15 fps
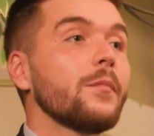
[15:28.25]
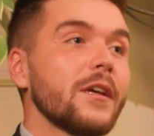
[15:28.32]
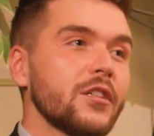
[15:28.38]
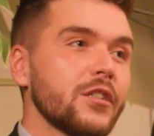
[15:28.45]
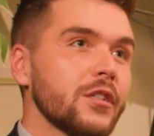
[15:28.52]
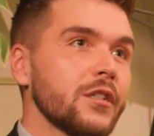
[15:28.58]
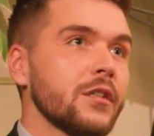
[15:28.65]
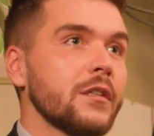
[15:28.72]

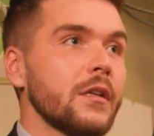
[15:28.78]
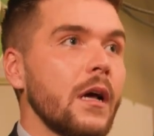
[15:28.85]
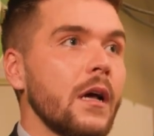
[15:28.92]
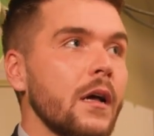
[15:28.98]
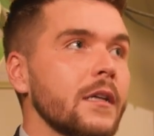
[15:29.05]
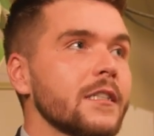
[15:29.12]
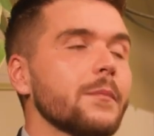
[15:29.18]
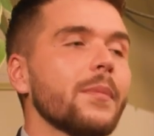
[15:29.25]
Commission
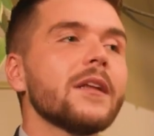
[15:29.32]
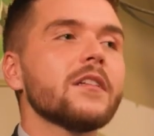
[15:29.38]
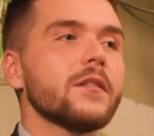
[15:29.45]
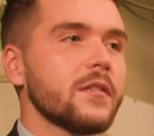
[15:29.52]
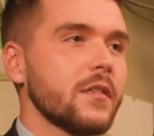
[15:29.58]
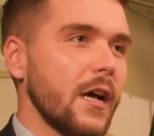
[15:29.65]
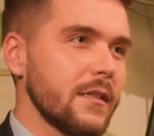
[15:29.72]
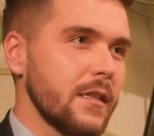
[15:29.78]
depends
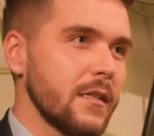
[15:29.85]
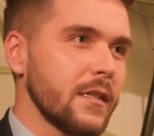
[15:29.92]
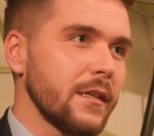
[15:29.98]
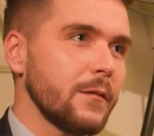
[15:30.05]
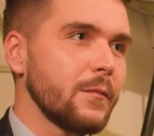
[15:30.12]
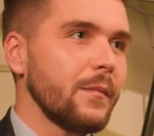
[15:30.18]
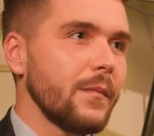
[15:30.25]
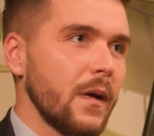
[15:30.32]
on the size of the
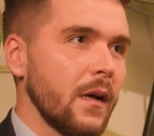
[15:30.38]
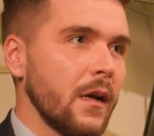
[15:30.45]
deal.